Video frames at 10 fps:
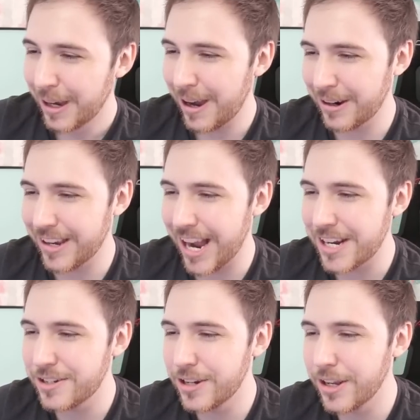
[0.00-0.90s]
Oh
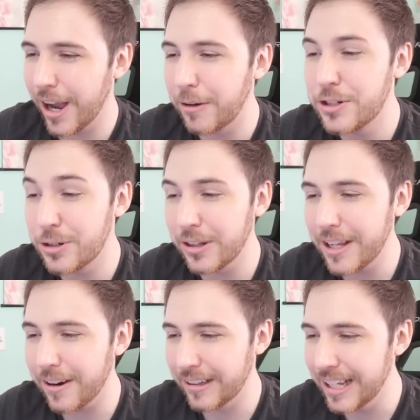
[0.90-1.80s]
god. Oh,
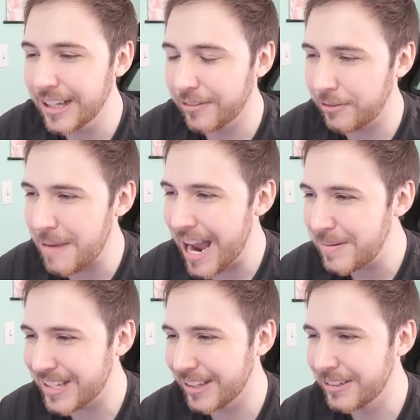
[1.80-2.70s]
Julie or Lilith from
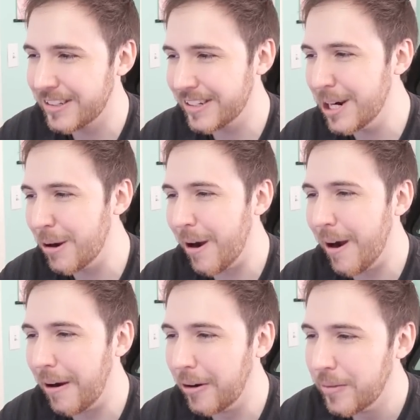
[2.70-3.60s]
Absolute
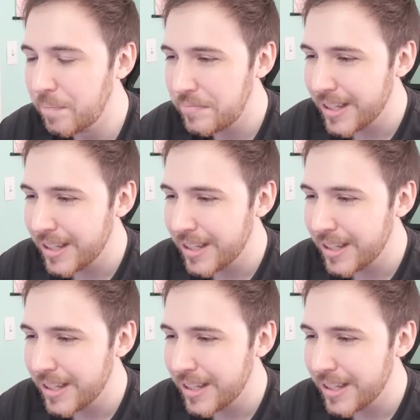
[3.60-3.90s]
Duo.